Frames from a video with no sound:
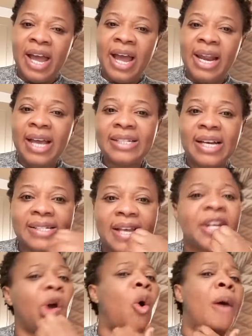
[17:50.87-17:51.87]
Elijah
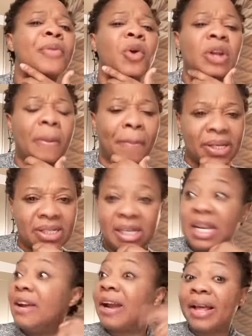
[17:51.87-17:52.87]
said, Oh, I'm the only
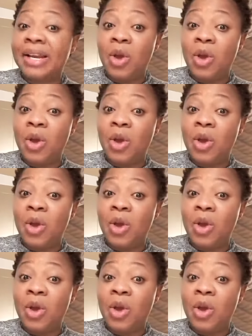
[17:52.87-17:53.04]
person. He ran